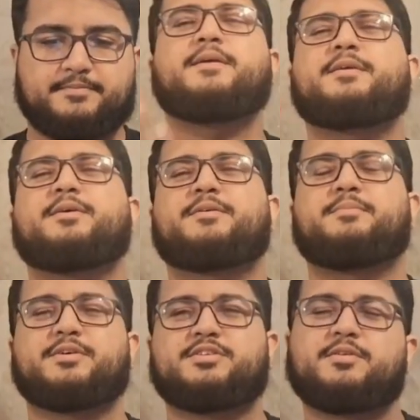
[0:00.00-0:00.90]
The third
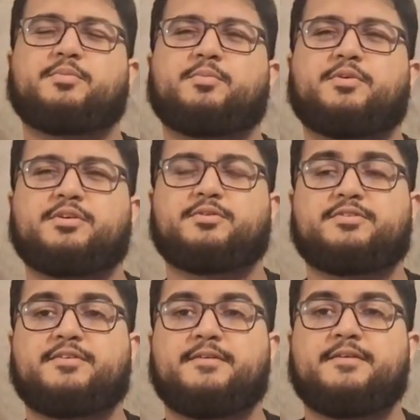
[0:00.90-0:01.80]
function we will
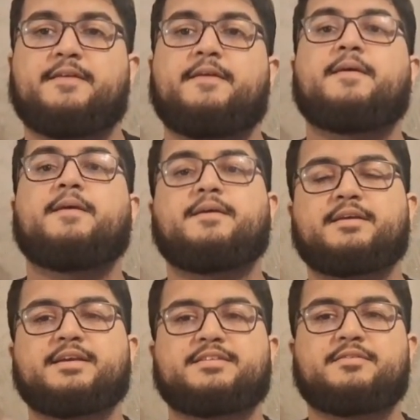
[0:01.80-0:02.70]
use
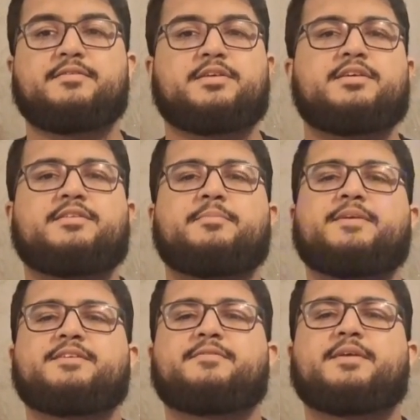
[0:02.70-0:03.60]
is the function
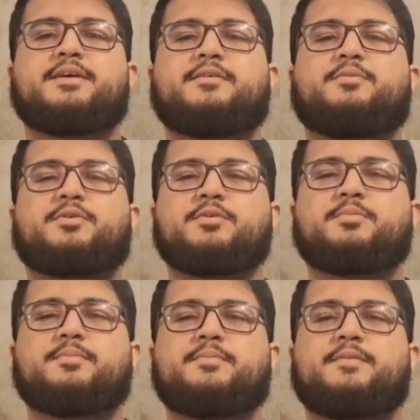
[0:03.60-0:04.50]
specifically for
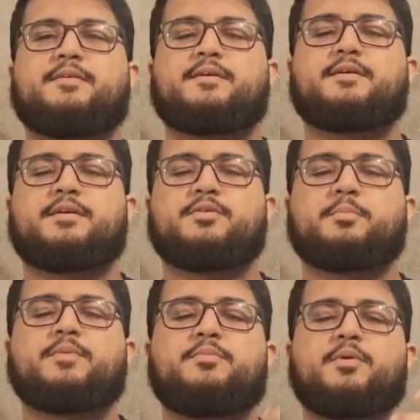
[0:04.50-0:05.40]
you to
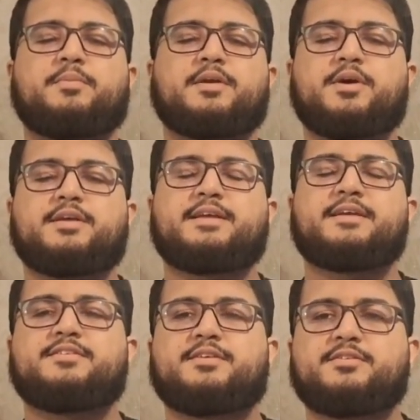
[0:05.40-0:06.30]
perform the
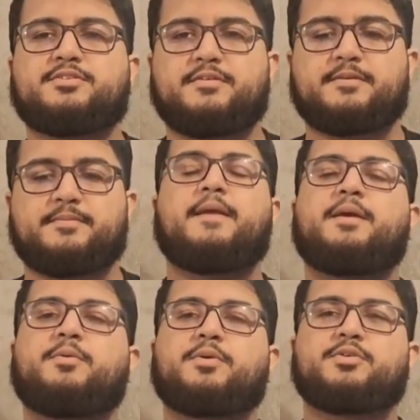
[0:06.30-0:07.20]
context search.
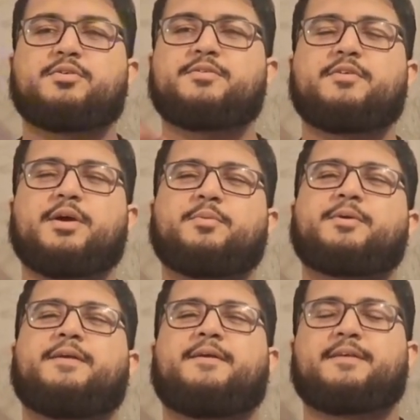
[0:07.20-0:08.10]
It will do the
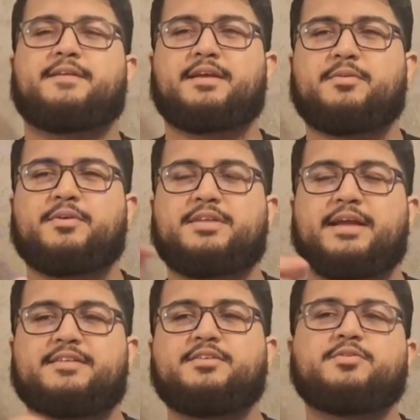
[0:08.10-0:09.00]
following. It will
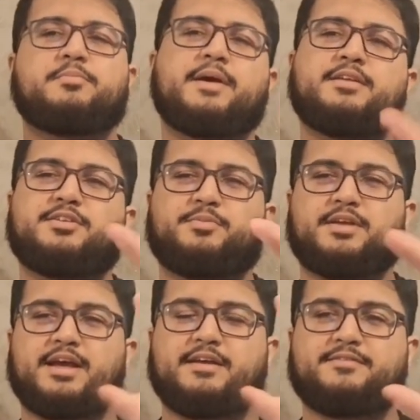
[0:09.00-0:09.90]
take the two vectors we
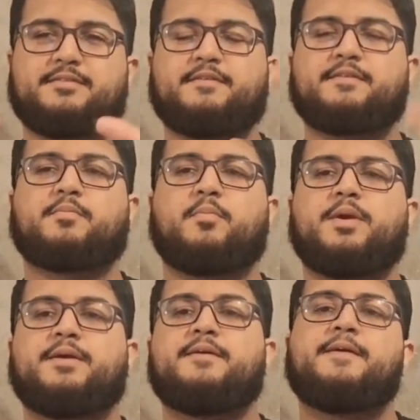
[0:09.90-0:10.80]
have,
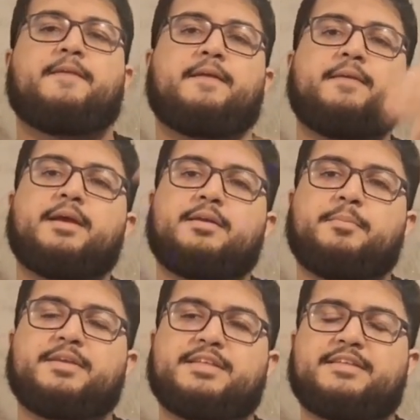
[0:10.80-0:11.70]
one that
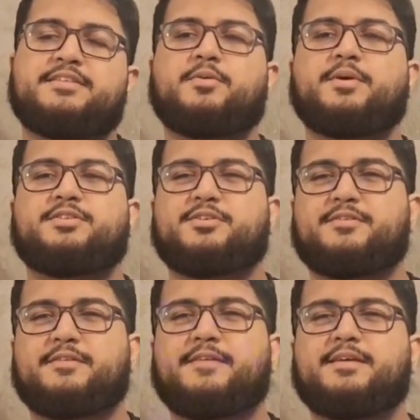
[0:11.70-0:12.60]
represents the
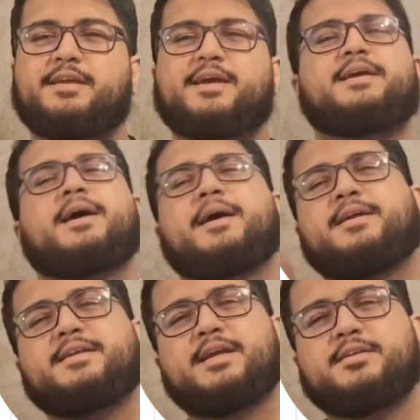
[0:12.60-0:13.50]
question and the
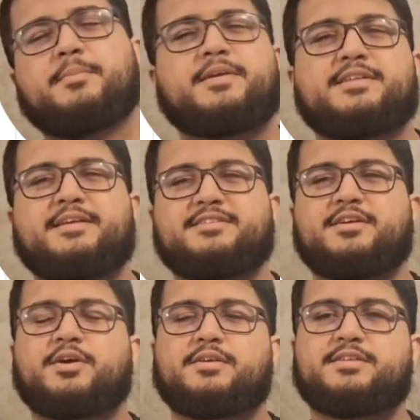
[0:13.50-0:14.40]
other that represents the
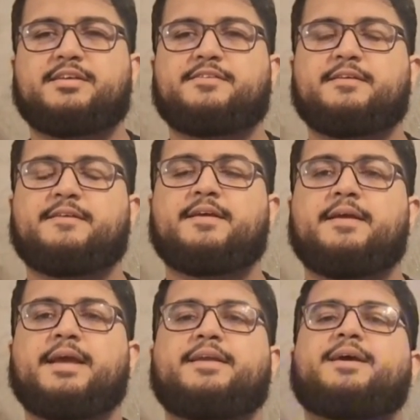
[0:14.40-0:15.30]
content,
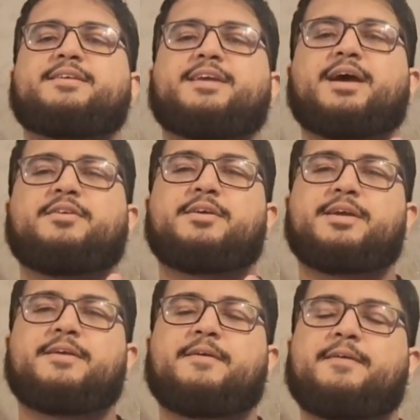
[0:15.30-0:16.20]
and thus
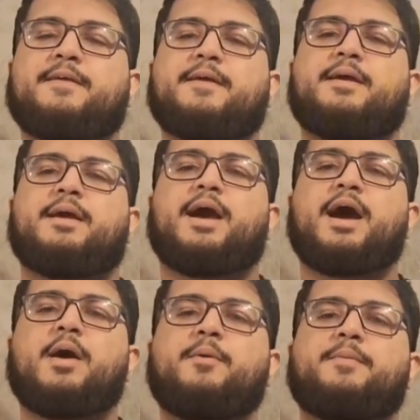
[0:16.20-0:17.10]
calculate
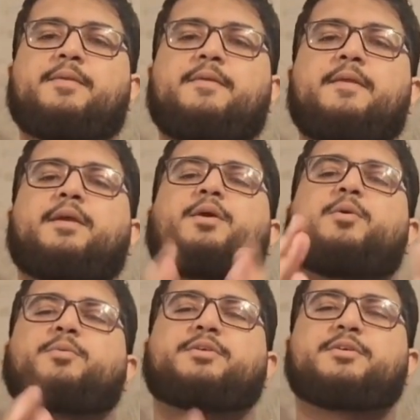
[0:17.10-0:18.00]
how
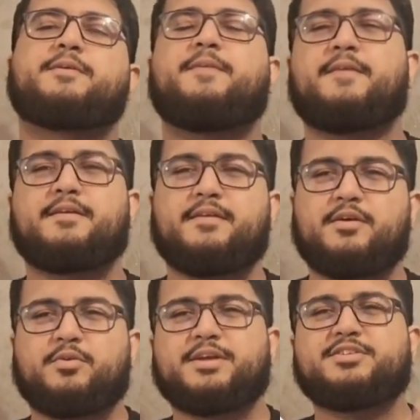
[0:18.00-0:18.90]
close the
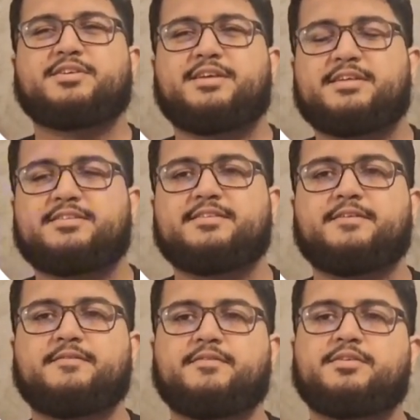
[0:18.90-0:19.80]
question is
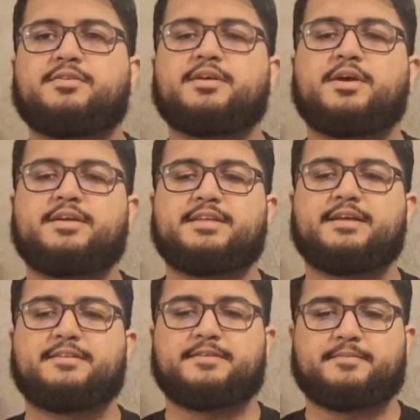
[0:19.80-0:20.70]
to the
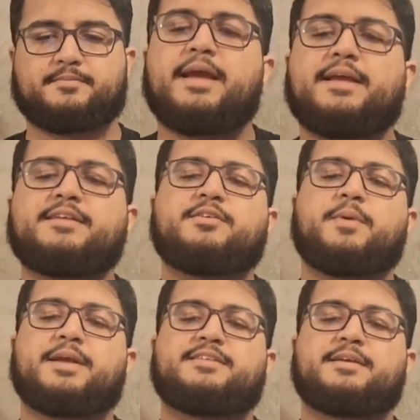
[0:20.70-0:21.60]
content. And it's
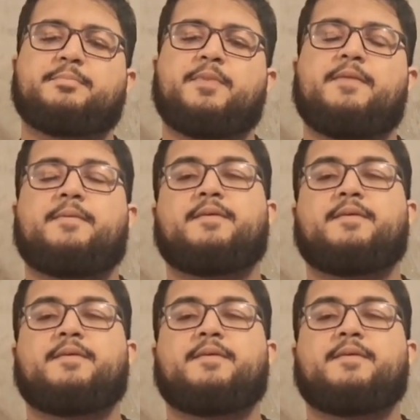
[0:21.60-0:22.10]
quite simple.